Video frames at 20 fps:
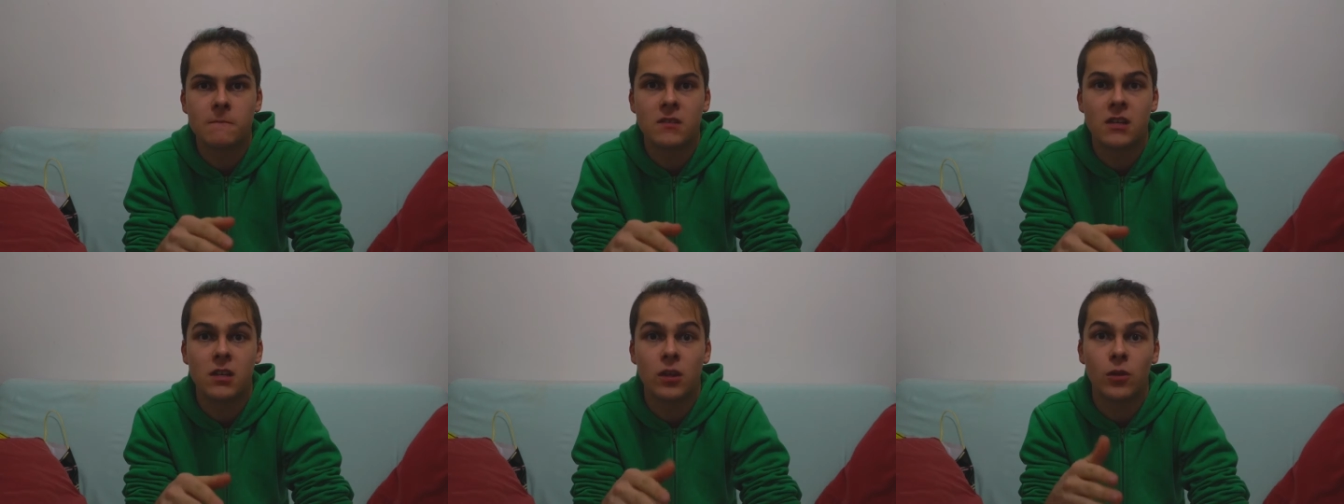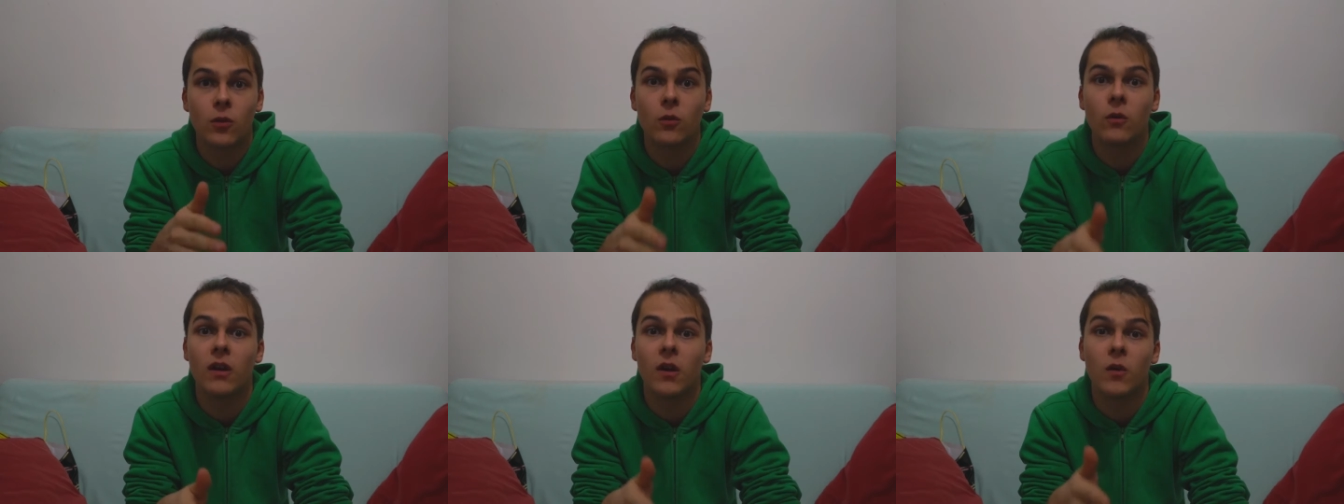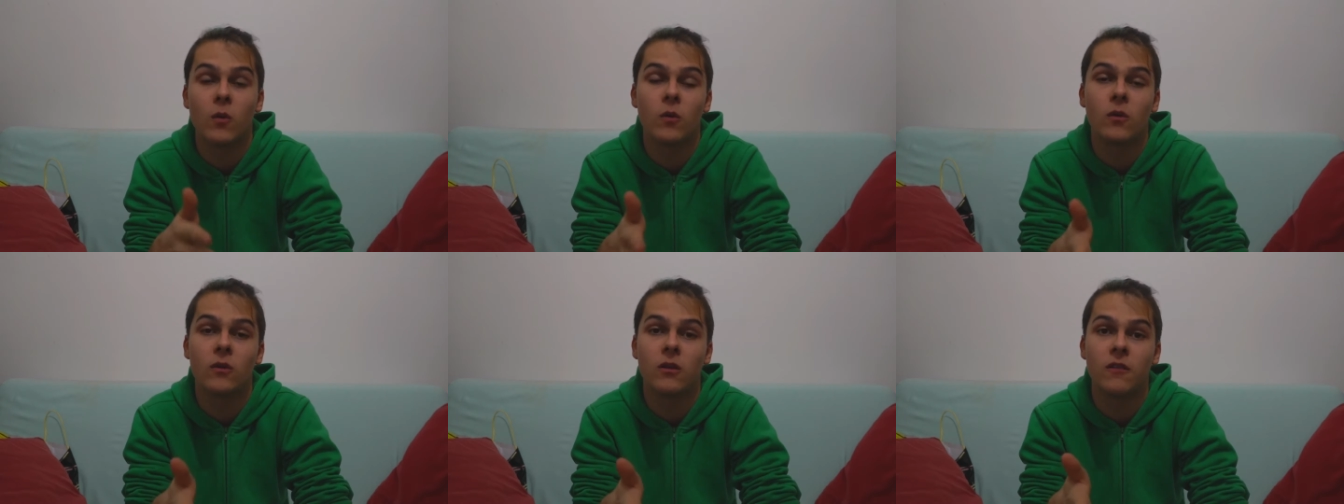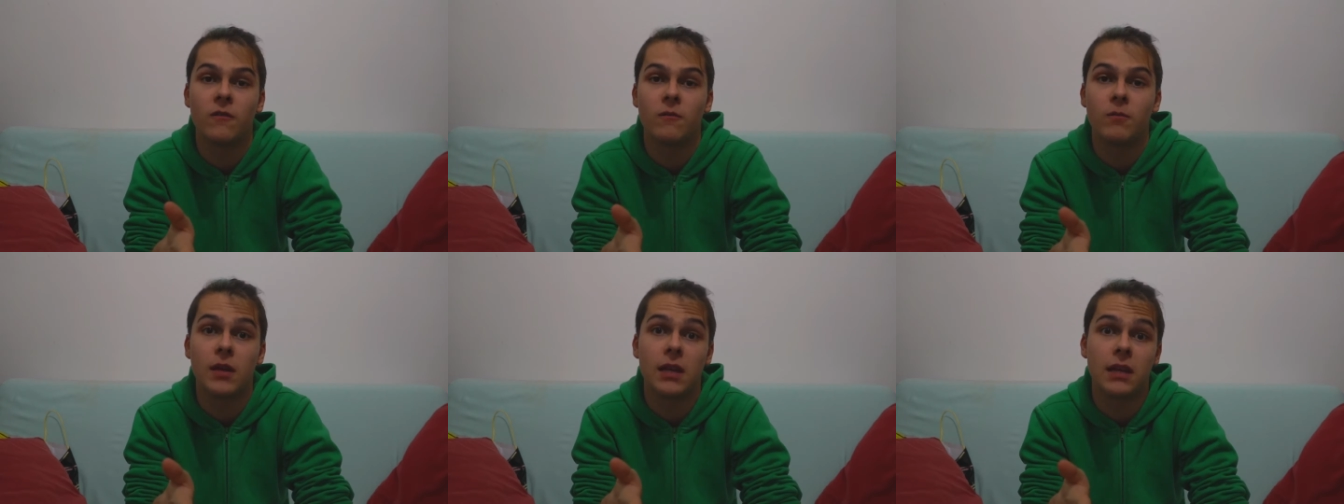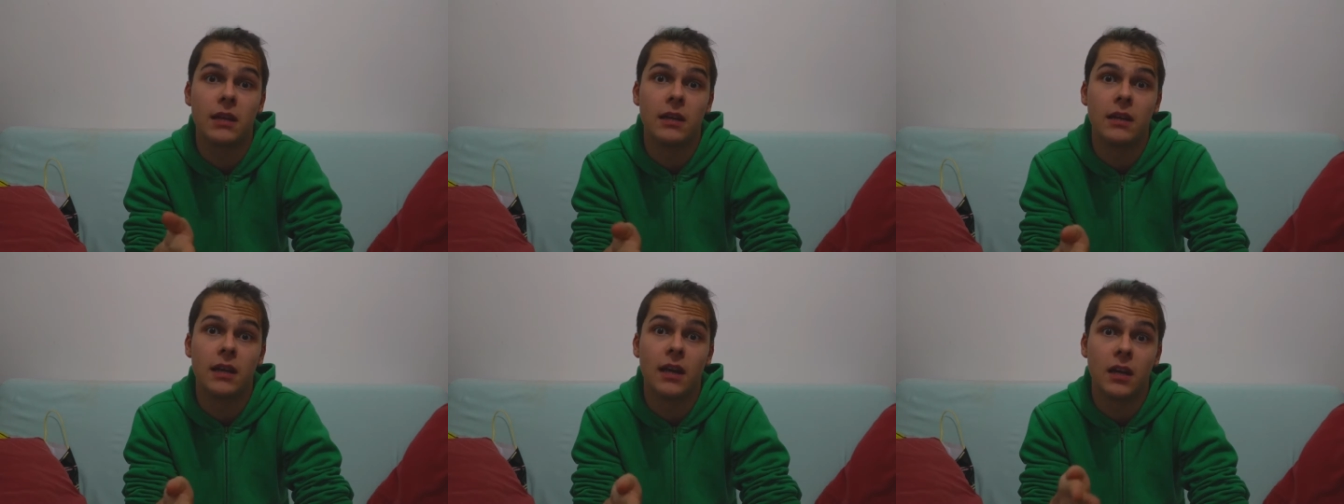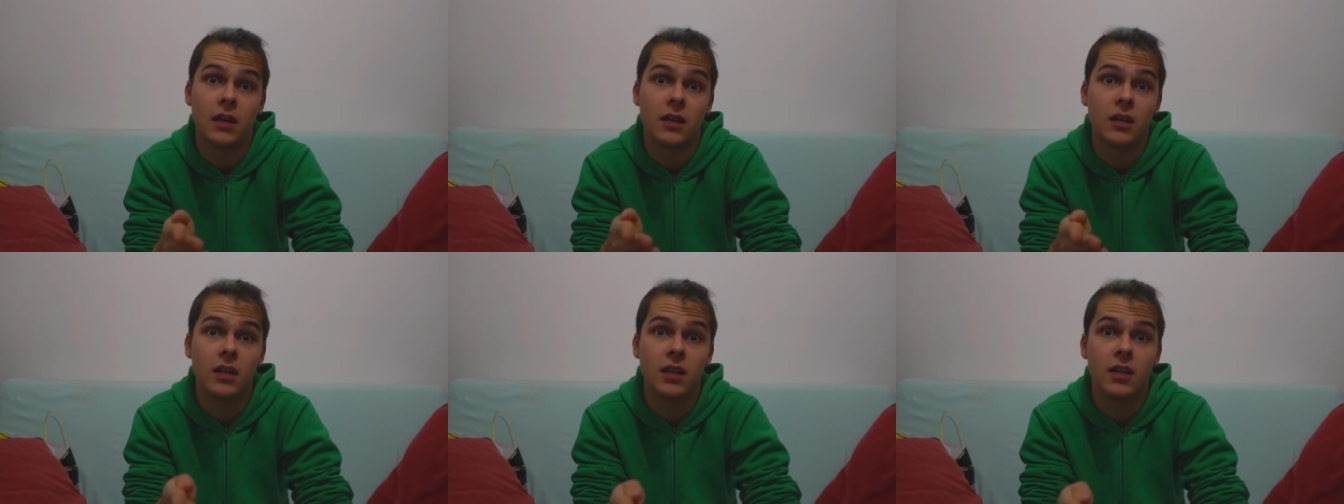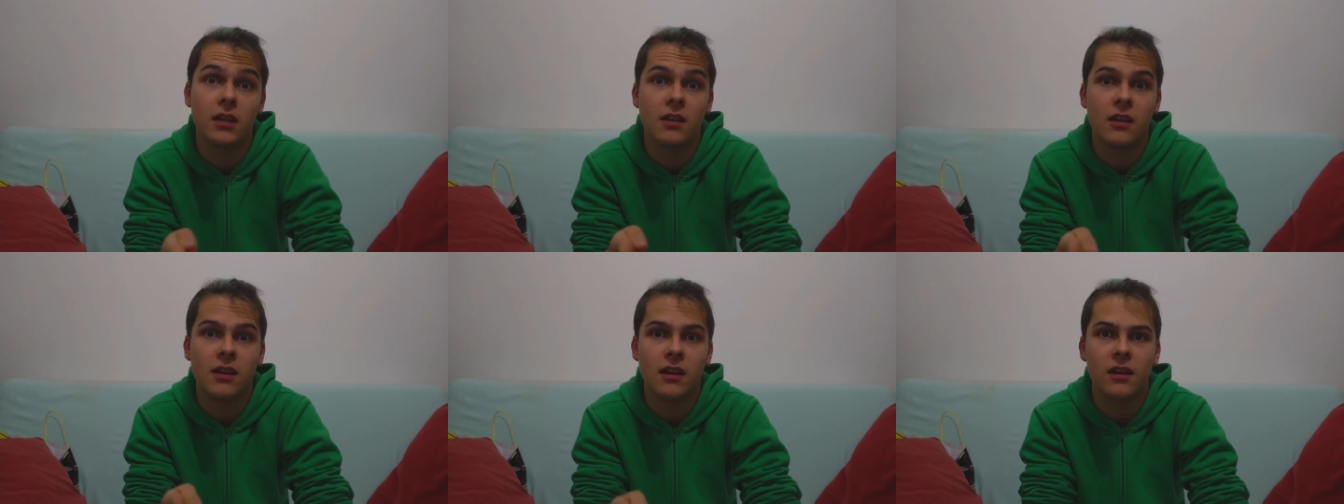he thought it would have been a good
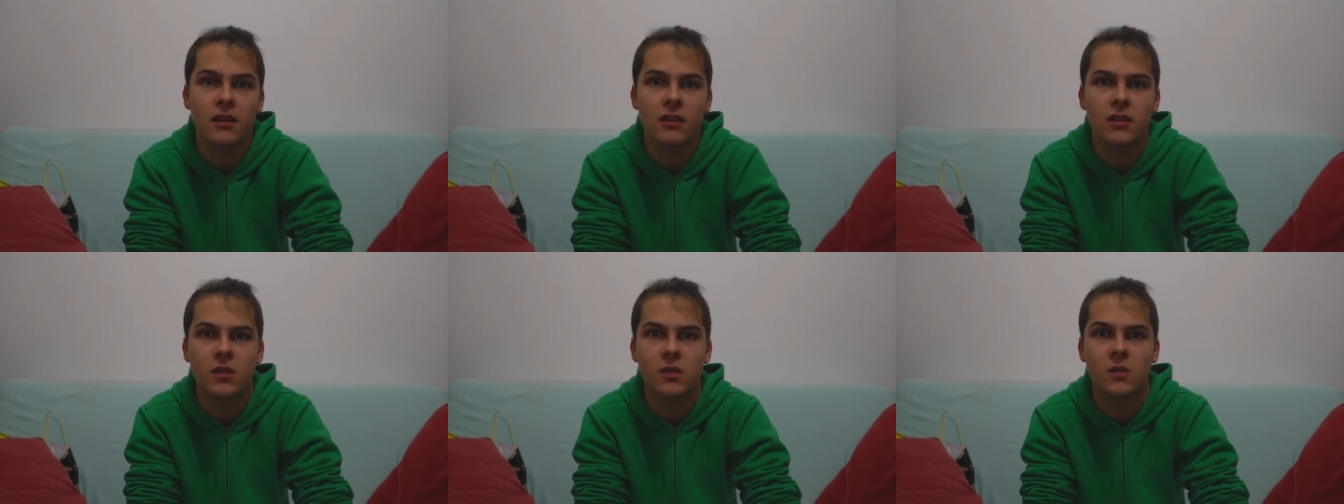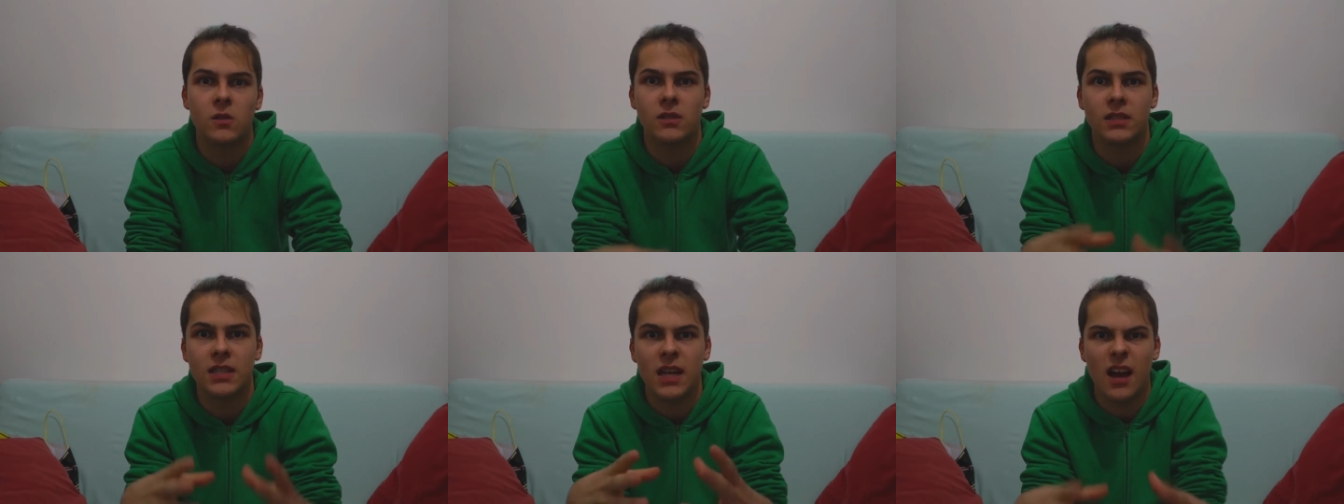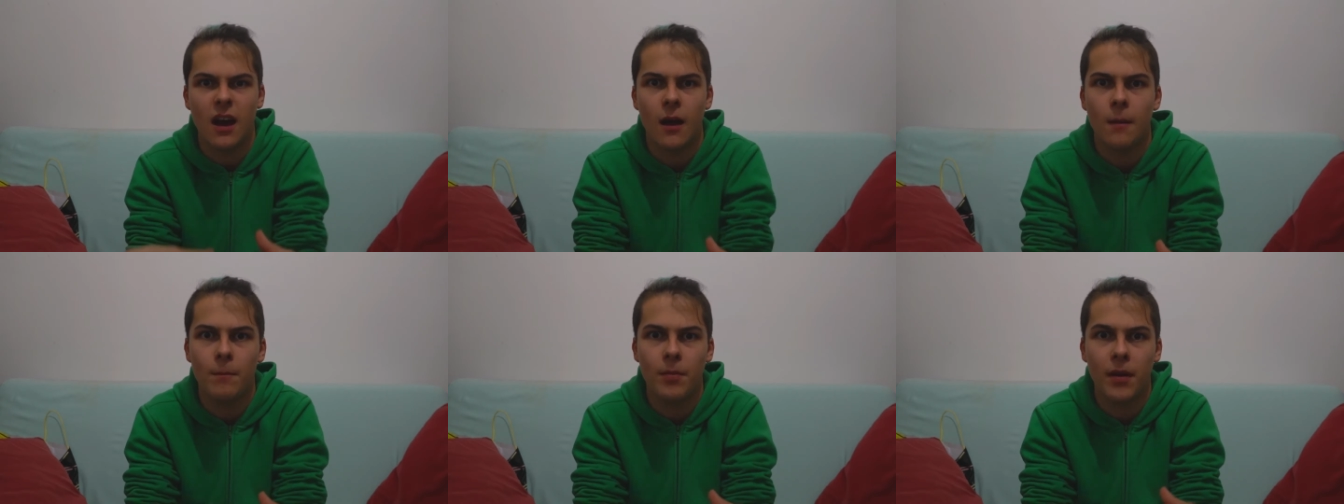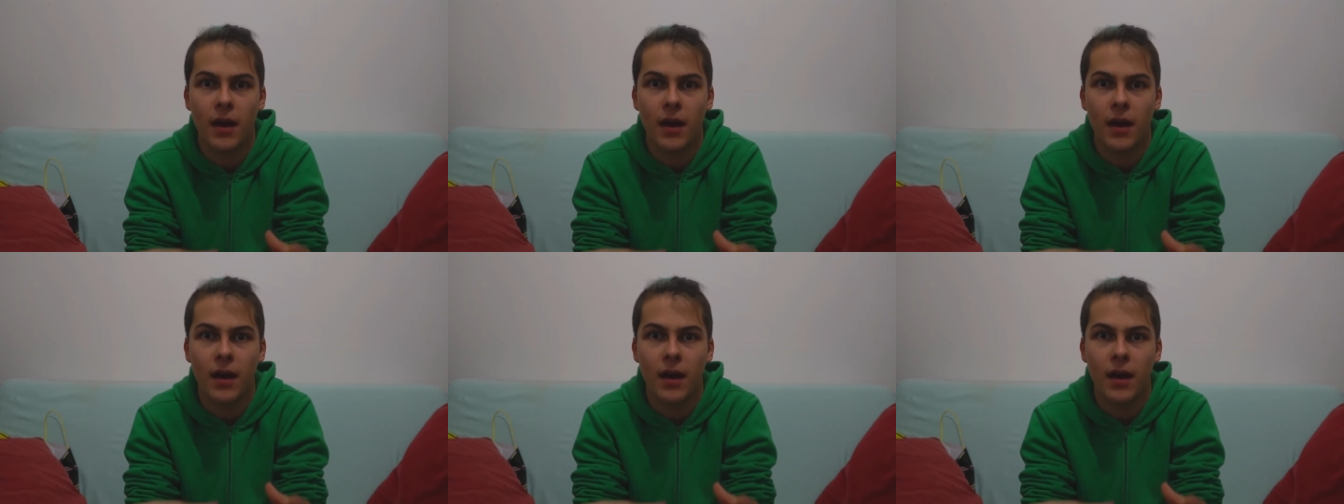idea to set up a